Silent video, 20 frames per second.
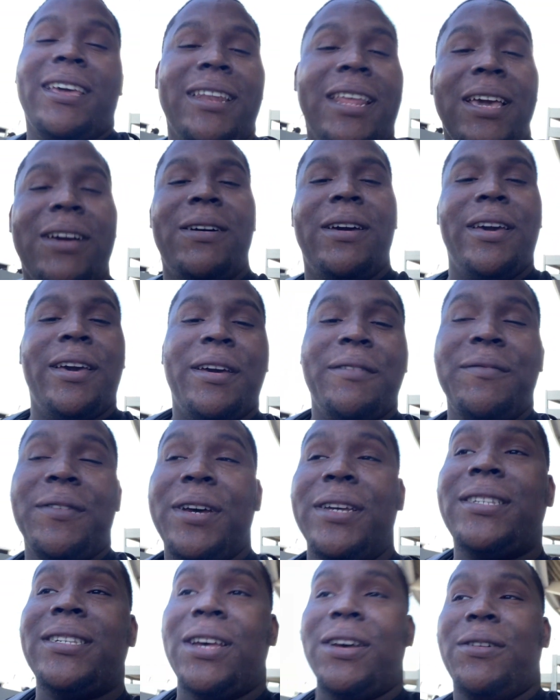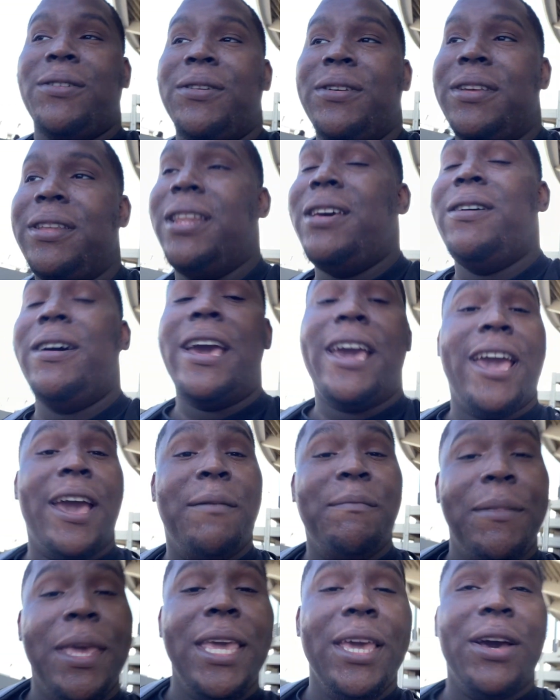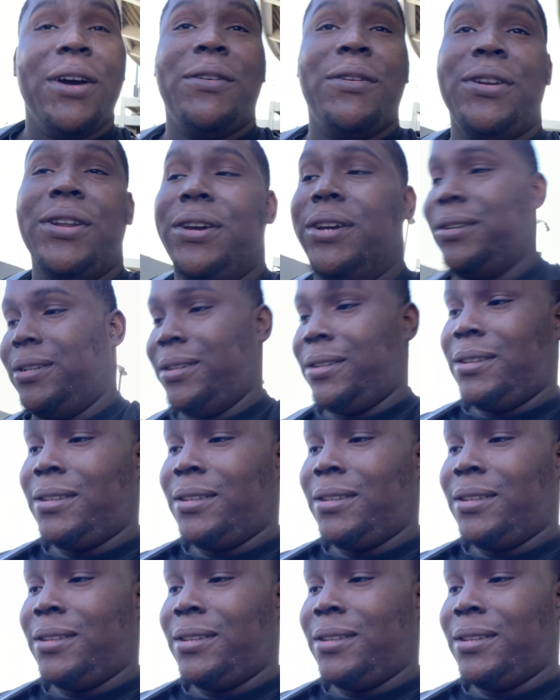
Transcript: They gonna have us on. They gonna have me on there.